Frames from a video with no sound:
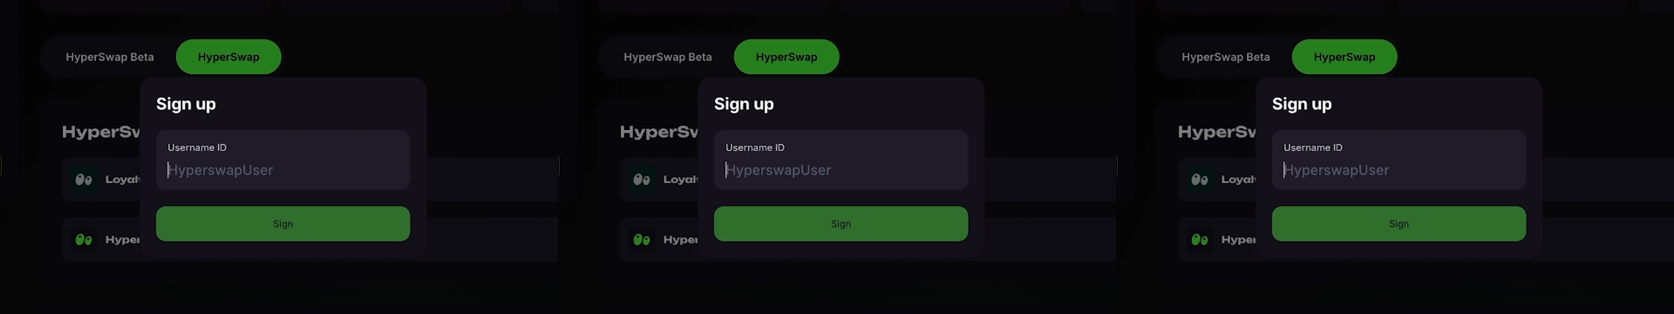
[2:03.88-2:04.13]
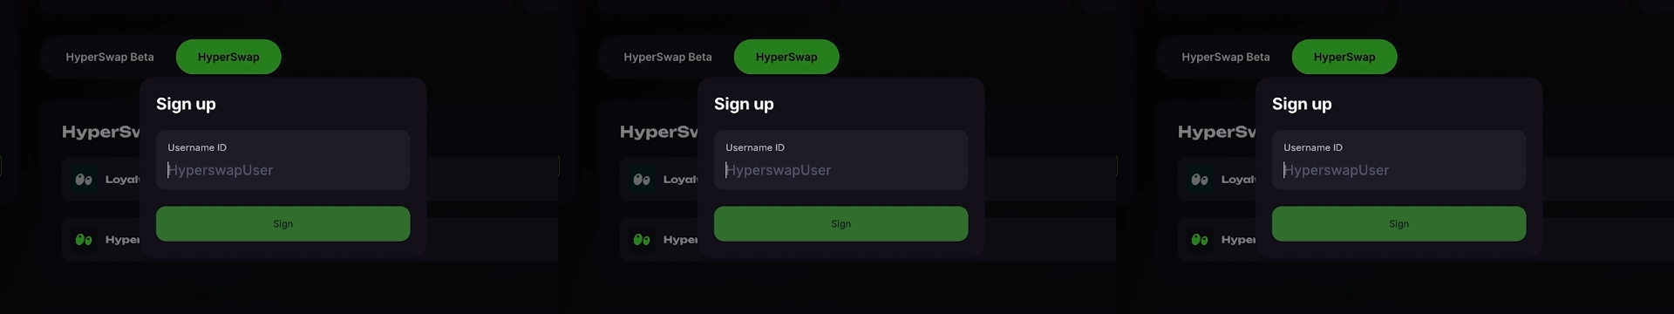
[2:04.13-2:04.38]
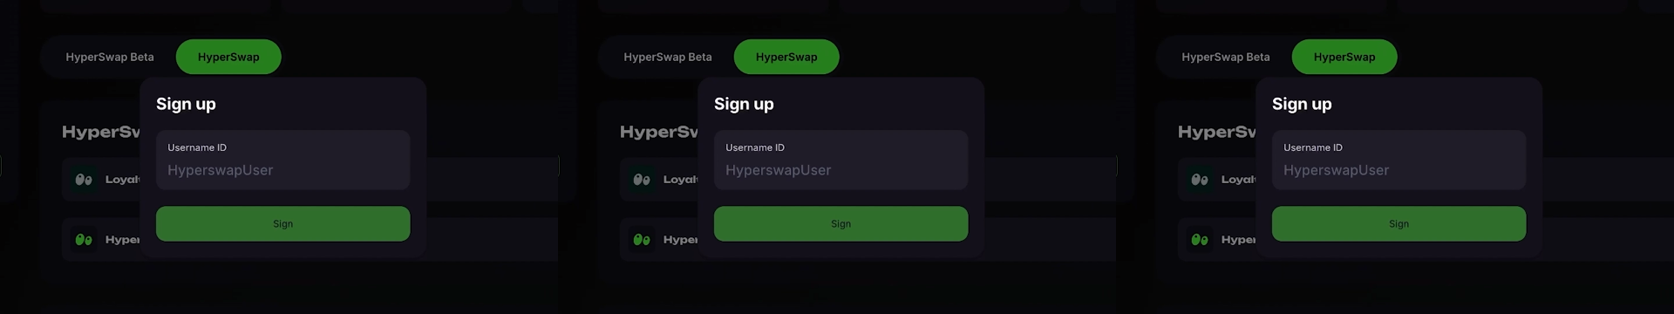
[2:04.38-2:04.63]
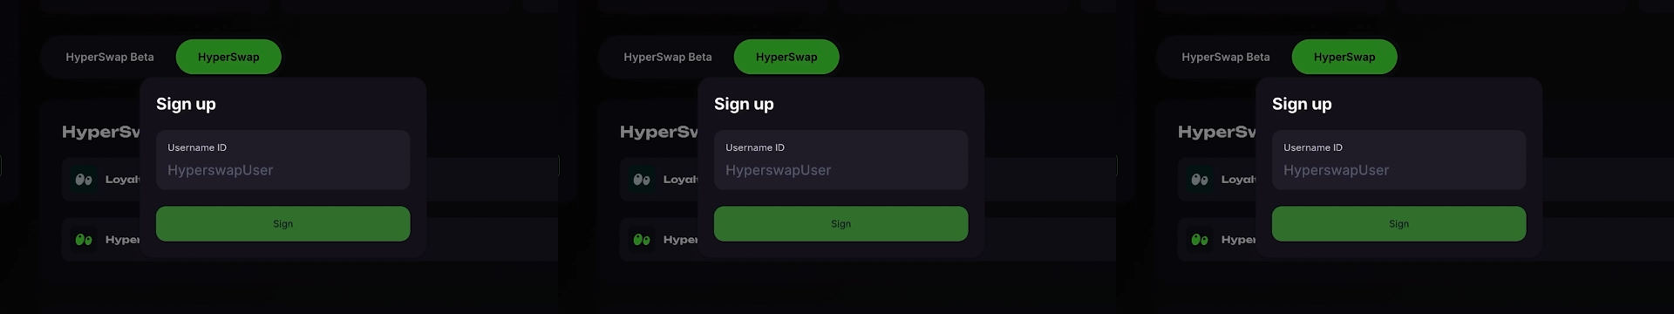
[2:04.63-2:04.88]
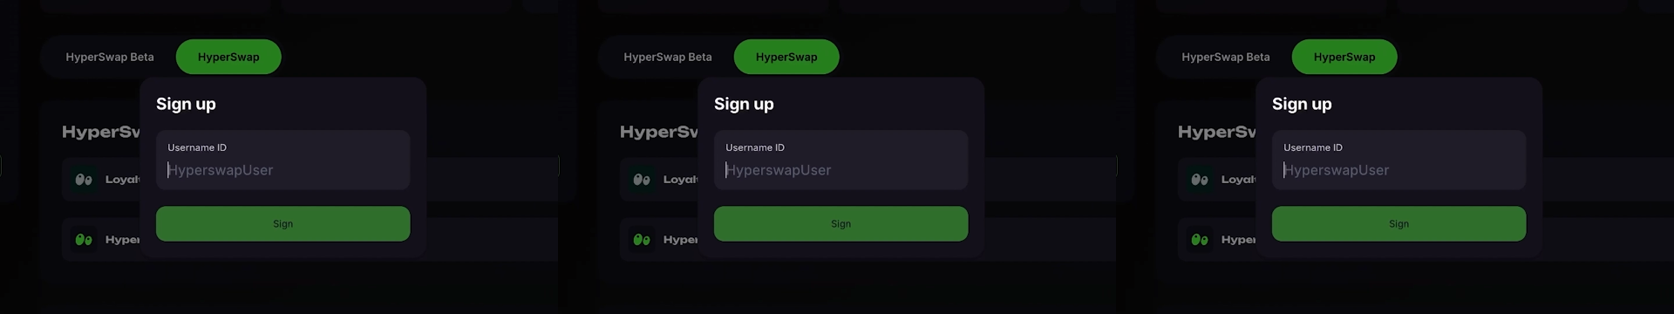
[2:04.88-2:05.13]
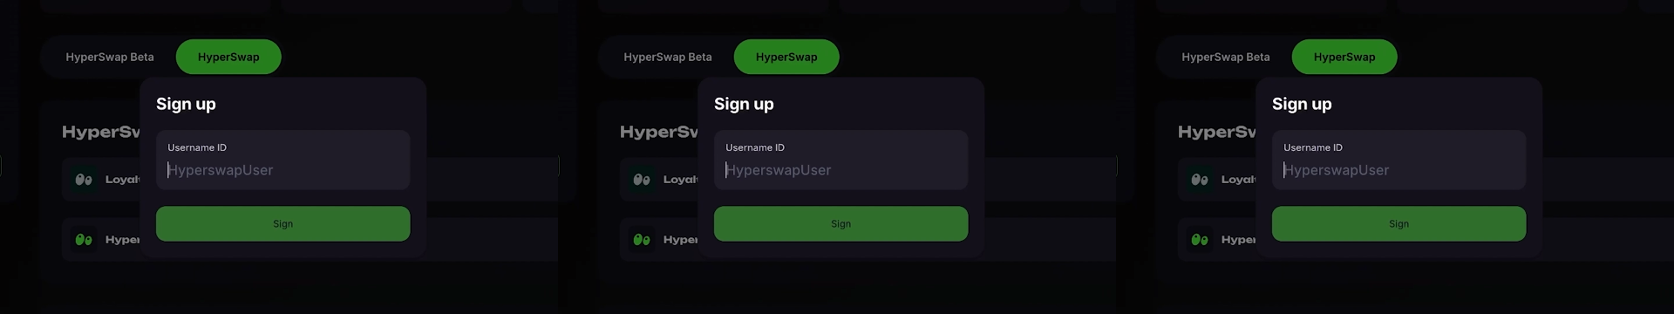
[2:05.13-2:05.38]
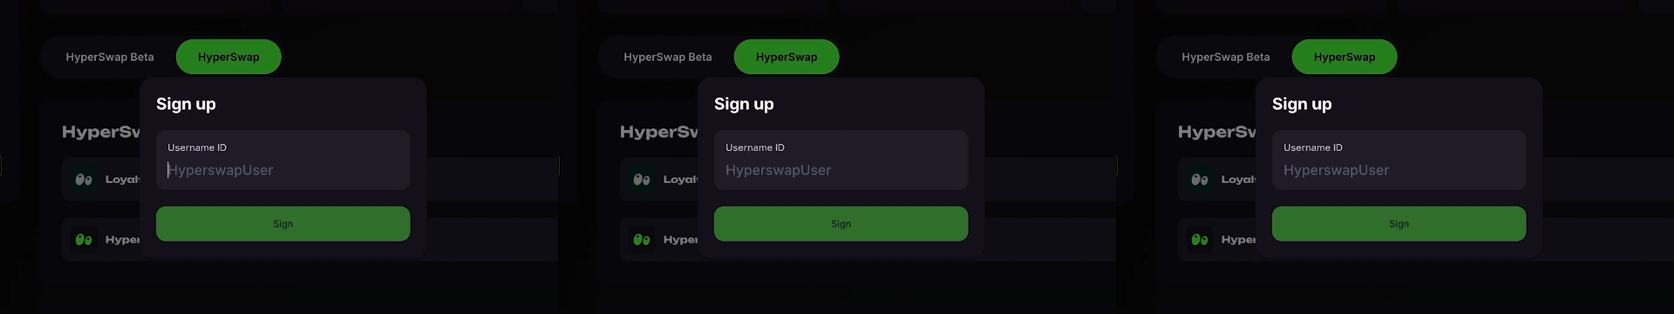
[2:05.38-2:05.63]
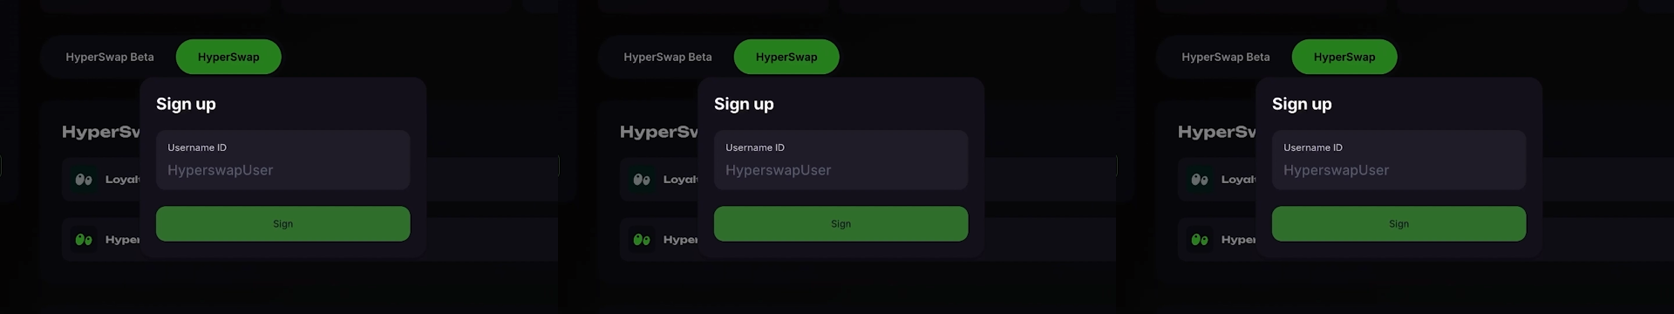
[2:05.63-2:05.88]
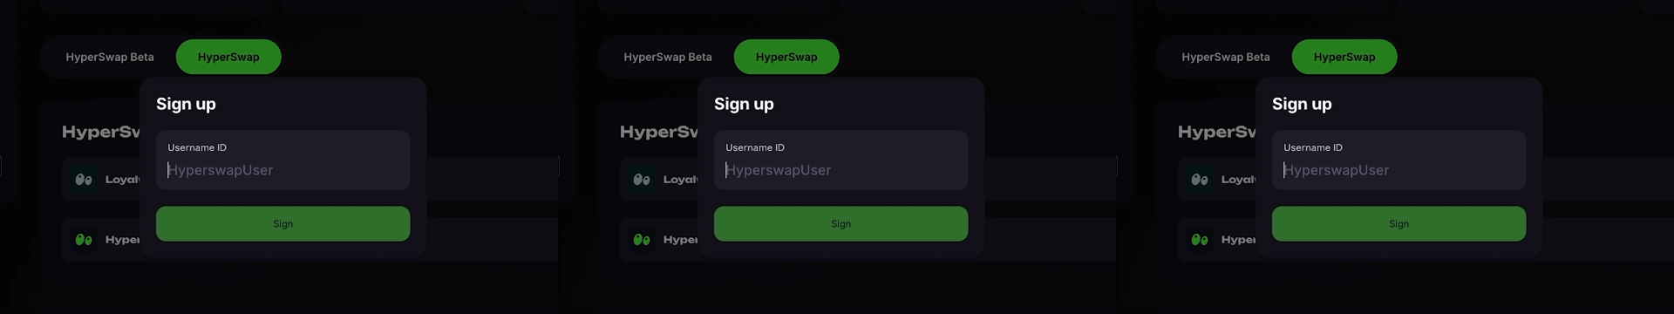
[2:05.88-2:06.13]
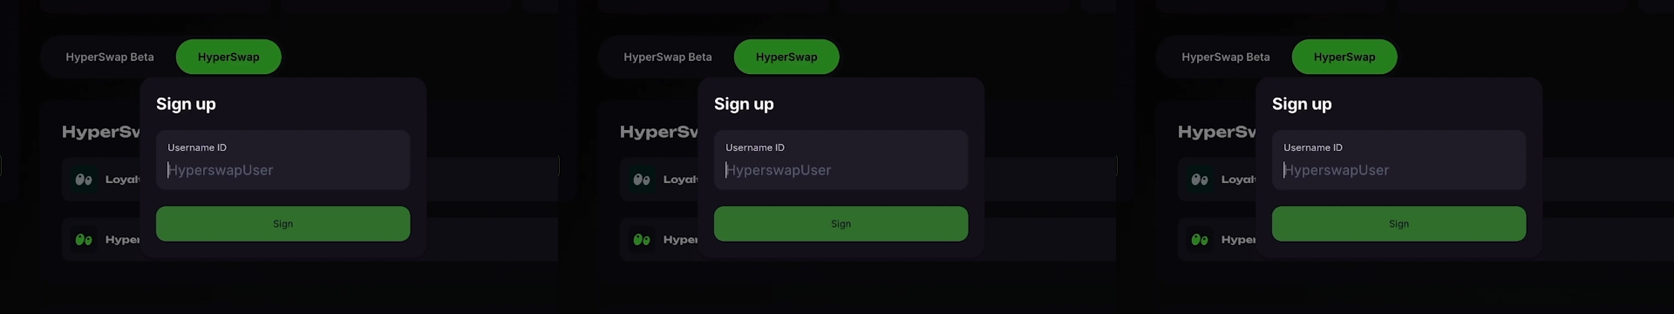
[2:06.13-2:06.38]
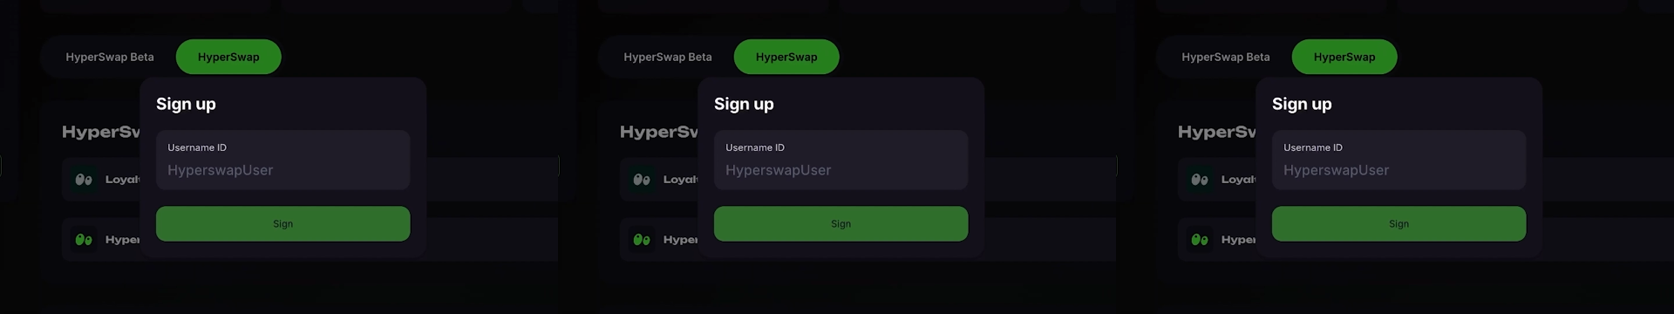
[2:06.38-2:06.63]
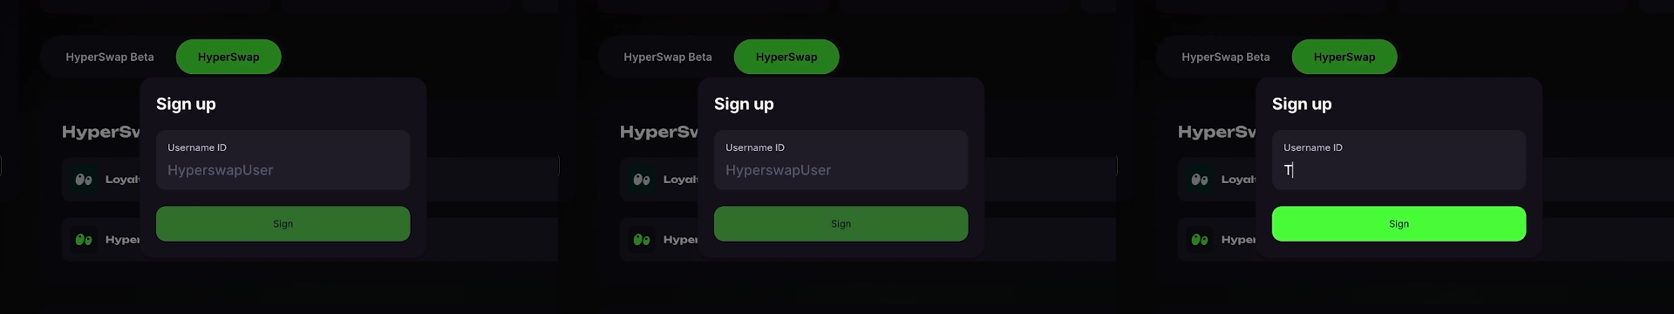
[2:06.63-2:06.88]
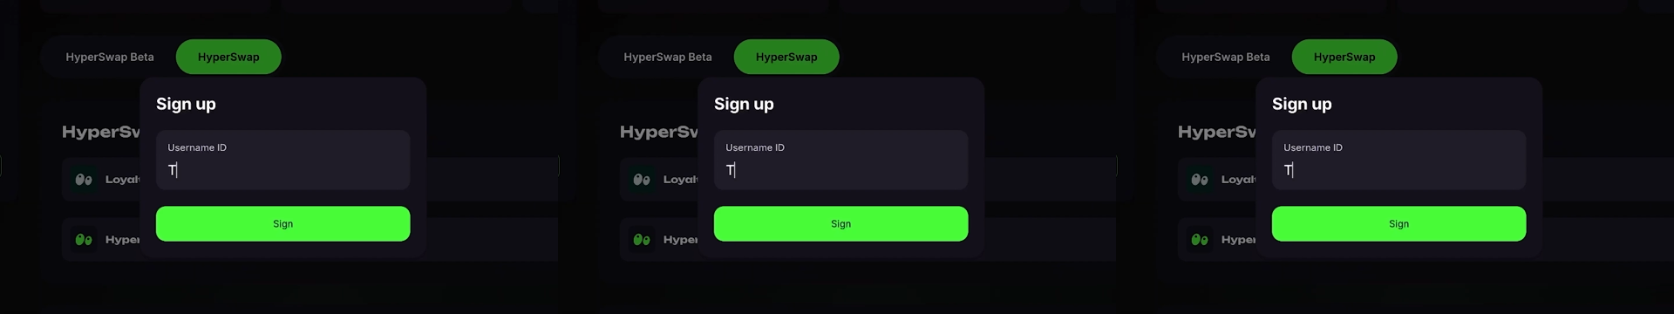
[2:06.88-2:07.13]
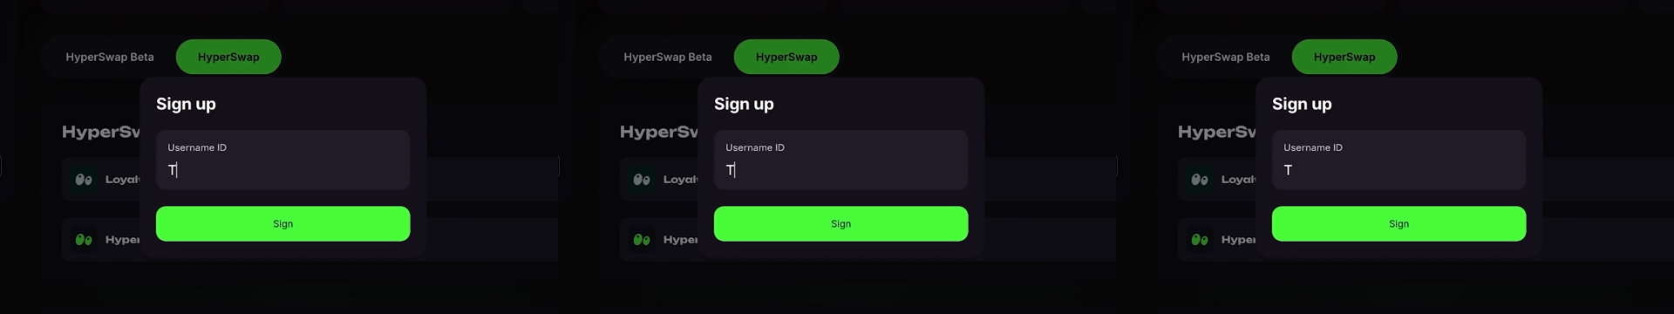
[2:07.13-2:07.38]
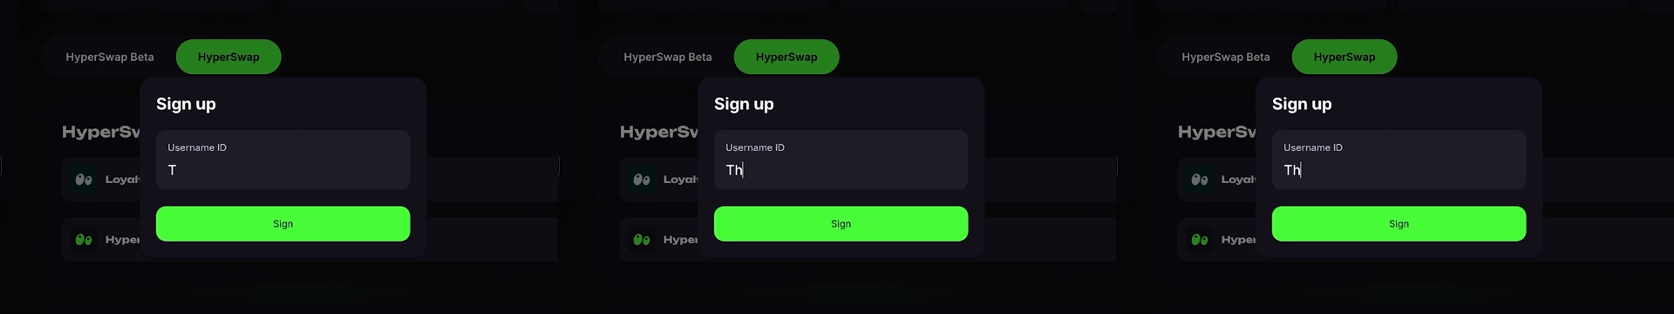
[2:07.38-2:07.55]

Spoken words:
[unreadable: no face in view]